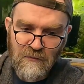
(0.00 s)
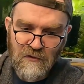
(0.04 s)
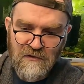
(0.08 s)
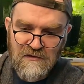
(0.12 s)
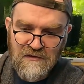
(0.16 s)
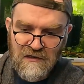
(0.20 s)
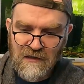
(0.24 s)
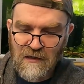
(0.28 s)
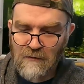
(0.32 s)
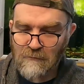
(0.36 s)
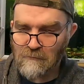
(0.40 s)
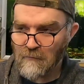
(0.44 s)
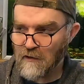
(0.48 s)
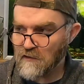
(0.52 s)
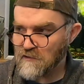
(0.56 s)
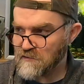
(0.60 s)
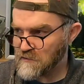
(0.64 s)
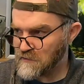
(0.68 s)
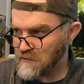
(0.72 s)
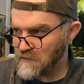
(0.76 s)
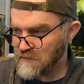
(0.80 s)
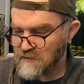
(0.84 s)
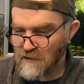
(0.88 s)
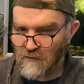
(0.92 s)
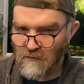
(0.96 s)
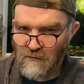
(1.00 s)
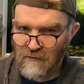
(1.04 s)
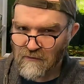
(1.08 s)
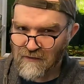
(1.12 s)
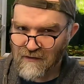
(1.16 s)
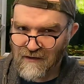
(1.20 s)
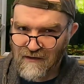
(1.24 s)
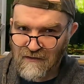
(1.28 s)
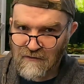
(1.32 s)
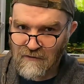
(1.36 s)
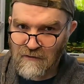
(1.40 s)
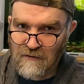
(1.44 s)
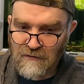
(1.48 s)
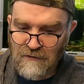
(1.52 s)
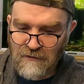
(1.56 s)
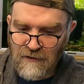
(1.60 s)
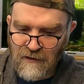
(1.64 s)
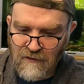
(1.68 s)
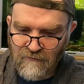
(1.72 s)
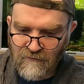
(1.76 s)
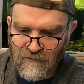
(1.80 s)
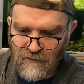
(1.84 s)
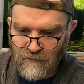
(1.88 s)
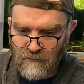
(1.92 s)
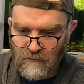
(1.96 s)
Because I didn't mention this, I don't think, in the
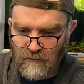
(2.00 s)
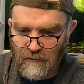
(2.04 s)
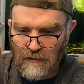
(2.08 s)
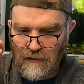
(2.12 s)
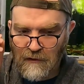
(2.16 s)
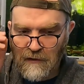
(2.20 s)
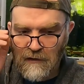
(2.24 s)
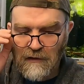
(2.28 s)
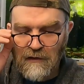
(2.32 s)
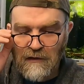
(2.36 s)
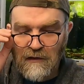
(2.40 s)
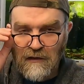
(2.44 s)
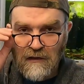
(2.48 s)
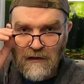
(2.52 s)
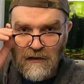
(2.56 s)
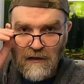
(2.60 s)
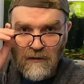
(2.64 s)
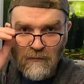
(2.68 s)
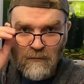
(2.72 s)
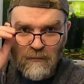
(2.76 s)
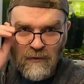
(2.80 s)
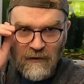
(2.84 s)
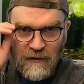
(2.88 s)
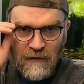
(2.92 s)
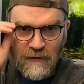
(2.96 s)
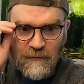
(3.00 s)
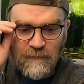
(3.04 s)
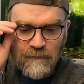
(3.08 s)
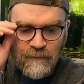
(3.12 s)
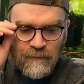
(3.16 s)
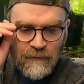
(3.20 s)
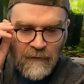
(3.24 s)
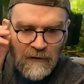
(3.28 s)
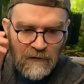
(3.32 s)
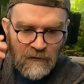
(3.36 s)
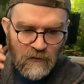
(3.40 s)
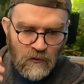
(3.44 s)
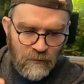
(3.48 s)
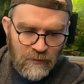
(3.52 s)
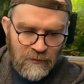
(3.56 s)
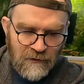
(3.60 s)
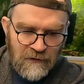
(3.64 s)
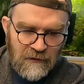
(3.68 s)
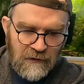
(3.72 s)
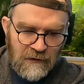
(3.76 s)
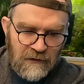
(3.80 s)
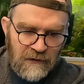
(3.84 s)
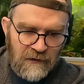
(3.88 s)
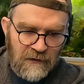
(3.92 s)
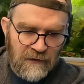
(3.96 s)
entire video, but no
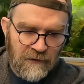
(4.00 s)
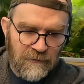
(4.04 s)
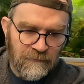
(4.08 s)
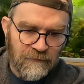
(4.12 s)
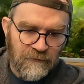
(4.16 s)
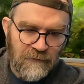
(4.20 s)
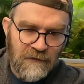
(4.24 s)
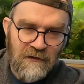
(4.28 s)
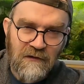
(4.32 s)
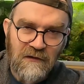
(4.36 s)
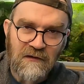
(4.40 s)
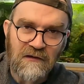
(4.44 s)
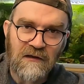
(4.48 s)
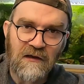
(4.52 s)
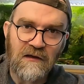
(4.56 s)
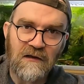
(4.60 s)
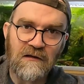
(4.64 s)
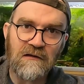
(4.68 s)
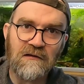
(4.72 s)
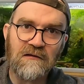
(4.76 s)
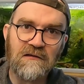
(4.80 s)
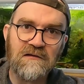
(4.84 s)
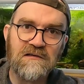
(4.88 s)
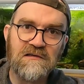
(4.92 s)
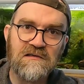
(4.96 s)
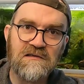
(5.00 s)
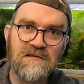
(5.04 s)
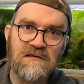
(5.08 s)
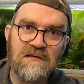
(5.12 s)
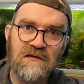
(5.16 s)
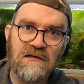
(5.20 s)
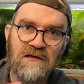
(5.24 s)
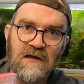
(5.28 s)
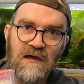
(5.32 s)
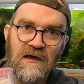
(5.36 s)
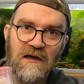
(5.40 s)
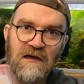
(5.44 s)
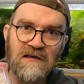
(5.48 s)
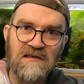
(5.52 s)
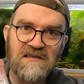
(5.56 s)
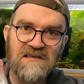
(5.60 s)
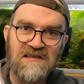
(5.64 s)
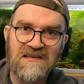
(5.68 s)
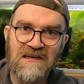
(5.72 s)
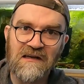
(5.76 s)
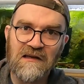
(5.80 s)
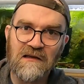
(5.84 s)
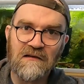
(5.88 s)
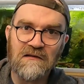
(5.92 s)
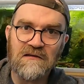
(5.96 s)
planaria kills
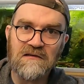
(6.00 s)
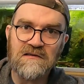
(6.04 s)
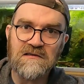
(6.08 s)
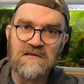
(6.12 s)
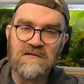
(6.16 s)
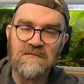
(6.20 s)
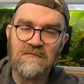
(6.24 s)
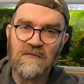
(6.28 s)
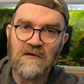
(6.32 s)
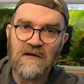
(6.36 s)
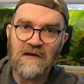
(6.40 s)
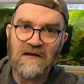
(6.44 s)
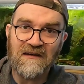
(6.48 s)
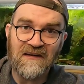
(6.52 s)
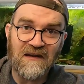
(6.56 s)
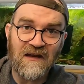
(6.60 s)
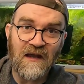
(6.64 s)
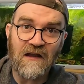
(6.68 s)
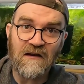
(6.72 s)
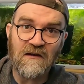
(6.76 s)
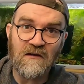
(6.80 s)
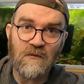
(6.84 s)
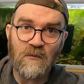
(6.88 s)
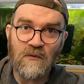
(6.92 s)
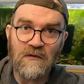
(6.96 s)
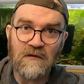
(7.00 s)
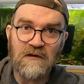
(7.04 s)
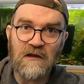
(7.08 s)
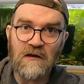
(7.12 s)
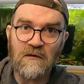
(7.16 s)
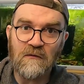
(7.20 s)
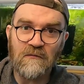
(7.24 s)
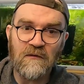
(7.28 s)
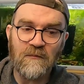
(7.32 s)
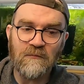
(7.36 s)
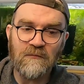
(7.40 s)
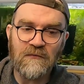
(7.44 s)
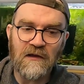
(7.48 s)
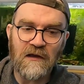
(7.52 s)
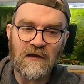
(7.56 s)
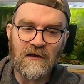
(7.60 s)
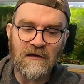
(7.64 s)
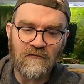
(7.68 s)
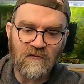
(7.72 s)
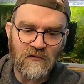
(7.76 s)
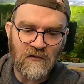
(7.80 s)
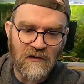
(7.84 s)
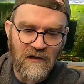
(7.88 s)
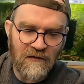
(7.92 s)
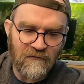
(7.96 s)
snails dead. It will kill them dead.
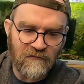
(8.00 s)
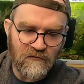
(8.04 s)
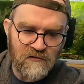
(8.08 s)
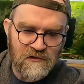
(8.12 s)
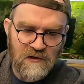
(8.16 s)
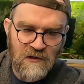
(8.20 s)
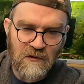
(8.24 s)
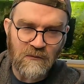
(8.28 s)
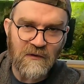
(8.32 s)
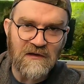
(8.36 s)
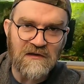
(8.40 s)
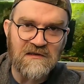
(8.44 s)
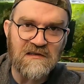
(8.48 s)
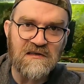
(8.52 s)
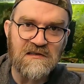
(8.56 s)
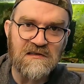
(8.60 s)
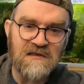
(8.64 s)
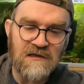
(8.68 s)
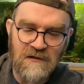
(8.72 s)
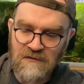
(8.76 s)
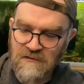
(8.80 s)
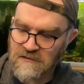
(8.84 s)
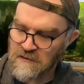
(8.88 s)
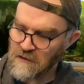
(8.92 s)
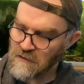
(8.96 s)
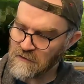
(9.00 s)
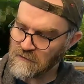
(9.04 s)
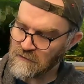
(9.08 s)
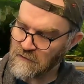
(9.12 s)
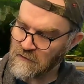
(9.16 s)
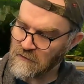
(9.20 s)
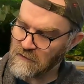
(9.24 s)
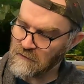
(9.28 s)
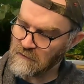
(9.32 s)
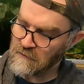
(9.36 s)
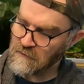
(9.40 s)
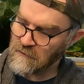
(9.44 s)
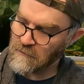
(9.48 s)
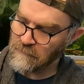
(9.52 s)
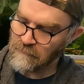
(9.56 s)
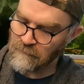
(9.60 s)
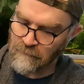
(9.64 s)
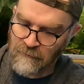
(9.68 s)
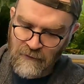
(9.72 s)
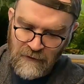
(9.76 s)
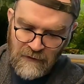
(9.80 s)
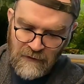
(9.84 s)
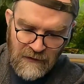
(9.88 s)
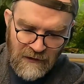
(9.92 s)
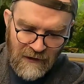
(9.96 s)
If you have Sulawesi snails, anything like that,
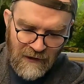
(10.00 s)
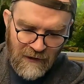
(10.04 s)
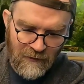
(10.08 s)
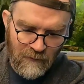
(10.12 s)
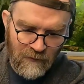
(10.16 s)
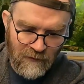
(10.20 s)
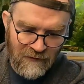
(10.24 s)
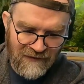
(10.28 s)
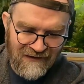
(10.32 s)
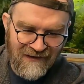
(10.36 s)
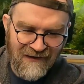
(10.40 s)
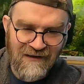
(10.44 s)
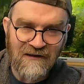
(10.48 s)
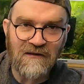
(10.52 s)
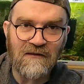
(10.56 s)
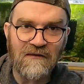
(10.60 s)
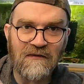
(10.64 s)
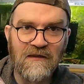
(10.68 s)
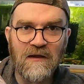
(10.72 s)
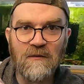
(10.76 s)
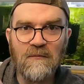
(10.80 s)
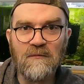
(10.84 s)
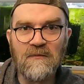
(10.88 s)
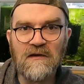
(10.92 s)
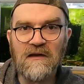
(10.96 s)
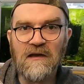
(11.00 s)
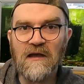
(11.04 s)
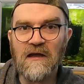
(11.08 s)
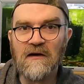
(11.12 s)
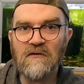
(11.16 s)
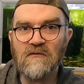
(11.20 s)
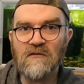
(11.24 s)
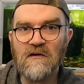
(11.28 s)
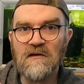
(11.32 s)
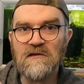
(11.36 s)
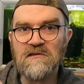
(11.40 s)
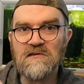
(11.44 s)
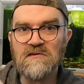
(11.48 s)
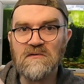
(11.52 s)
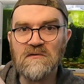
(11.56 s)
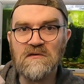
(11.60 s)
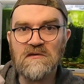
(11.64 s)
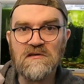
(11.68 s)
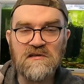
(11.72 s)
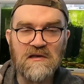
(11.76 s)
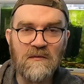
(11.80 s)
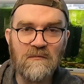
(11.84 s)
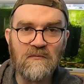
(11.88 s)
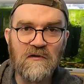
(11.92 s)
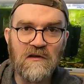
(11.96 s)
it will kill them dead, right? So
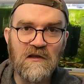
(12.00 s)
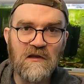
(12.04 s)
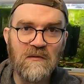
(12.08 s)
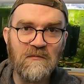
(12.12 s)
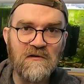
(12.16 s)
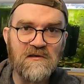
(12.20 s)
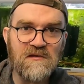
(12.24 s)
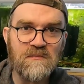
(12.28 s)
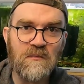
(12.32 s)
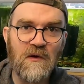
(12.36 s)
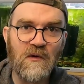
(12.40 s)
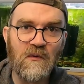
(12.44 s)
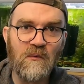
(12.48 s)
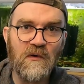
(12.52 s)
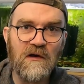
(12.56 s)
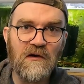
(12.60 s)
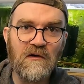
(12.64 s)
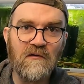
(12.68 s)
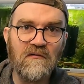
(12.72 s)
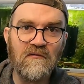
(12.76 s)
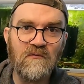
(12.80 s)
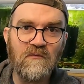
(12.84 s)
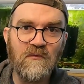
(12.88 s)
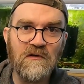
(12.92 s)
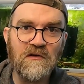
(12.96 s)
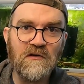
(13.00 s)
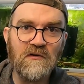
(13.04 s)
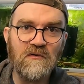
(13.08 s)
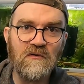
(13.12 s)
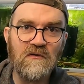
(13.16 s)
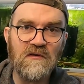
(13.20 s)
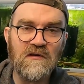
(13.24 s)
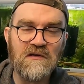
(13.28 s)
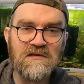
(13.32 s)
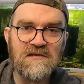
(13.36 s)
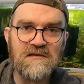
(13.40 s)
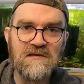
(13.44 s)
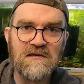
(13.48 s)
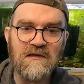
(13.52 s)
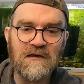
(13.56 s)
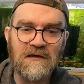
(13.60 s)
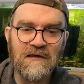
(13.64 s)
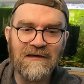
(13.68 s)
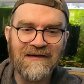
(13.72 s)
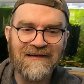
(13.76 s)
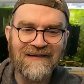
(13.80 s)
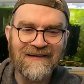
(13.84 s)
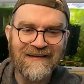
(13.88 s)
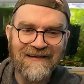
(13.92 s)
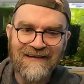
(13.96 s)
there's something you must be aware of when you do this, that
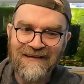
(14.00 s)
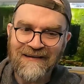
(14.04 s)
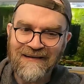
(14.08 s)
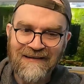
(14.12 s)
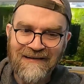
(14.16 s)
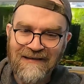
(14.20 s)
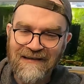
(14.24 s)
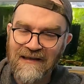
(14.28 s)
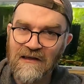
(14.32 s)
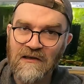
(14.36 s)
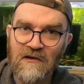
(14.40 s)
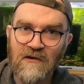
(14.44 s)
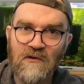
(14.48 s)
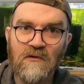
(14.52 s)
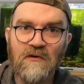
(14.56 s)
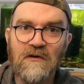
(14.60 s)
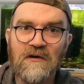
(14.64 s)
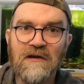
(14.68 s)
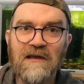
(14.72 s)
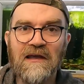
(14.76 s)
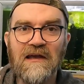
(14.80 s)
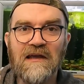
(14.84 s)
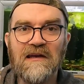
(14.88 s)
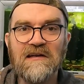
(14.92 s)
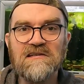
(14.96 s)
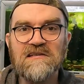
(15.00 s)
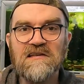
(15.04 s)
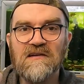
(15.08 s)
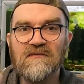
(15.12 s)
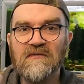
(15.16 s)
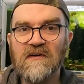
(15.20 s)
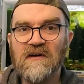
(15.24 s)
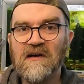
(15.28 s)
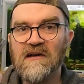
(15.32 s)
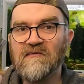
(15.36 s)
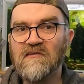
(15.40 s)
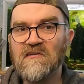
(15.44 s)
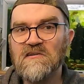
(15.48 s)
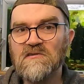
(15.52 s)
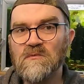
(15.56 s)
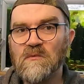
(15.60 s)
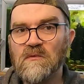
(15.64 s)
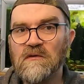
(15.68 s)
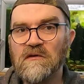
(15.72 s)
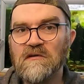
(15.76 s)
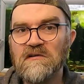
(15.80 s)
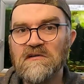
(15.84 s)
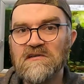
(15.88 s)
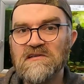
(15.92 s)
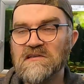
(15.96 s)
you're not going to get any survivors
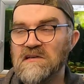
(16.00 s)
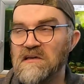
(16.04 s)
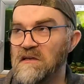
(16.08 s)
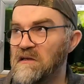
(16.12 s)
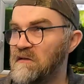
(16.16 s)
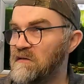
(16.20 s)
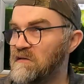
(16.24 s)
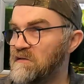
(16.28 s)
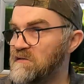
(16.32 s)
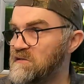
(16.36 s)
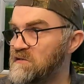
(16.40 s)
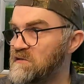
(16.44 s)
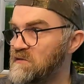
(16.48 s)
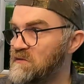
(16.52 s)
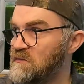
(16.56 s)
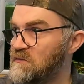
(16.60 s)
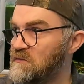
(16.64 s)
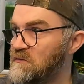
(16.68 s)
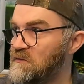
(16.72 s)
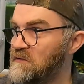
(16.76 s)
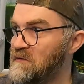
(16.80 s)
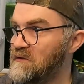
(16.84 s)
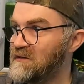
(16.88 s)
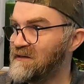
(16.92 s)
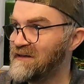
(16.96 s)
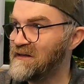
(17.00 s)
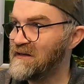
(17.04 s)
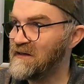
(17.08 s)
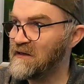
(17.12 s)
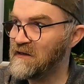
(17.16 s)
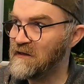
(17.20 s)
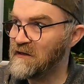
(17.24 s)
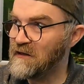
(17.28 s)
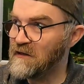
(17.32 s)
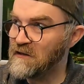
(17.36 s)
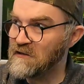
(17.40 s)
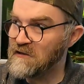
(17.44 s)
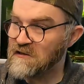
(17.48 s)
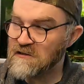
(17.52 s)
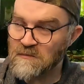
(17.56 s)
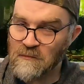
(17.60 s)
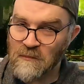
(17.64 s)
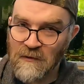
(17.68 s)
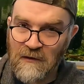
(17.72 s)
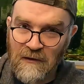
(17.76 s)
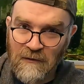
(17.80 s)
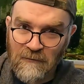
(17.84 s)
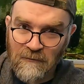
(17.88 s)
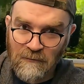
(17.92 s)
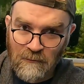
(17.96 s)
with your snails. So just
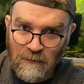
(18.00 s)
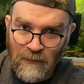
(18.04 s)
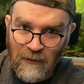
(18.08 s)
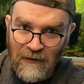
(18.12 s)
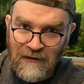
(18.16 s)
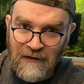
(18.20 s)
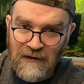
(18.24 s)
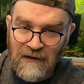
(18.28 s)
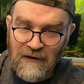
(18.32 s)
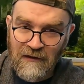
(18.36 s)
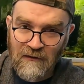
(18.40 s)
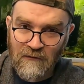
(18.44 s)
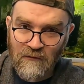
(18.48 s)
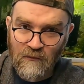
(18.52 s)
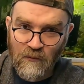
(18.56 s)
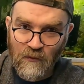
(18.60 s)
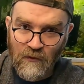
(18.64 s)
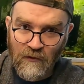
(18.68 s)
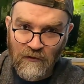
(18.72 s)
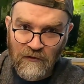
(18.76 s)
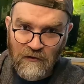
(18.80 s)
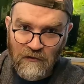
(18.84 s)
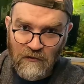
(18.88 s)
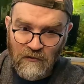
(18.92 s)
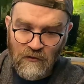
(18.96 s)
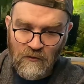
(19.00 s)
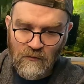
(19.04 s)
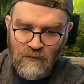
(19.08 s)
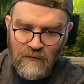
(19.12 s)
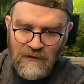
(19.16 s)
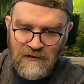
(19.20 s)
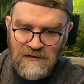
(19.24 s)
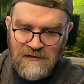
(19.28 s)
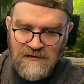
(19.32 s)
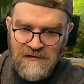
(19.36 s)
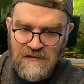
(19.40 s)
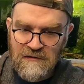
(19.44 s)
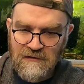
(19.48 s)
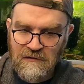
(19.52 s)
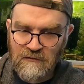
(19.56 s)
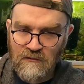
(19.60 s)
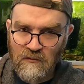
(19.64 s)
be picky what you do with this.